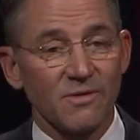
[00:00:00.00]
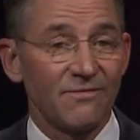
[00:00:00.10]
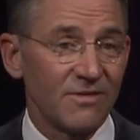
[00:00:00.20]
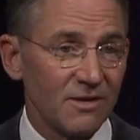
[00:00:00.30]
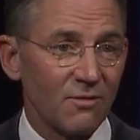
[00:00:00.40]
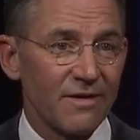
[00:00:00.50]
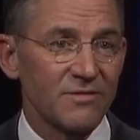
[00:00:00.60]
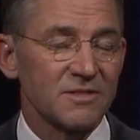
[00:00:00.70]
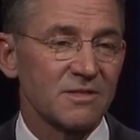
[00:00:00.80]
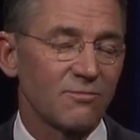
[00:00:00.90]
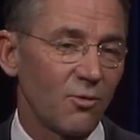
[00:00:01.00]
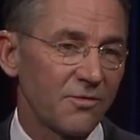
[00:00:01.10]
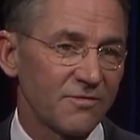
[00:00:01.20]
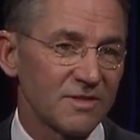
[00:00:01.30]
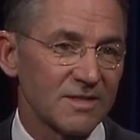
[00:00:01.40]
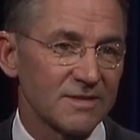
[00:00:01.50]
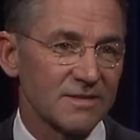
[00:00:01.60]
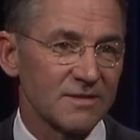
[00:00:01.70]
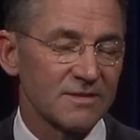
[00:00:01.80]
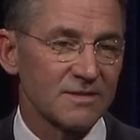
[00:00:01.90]
We had video evidence in both of these
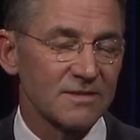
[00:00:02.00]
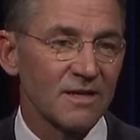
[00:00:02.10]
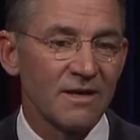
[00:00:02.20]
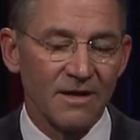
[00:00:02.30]
incidences.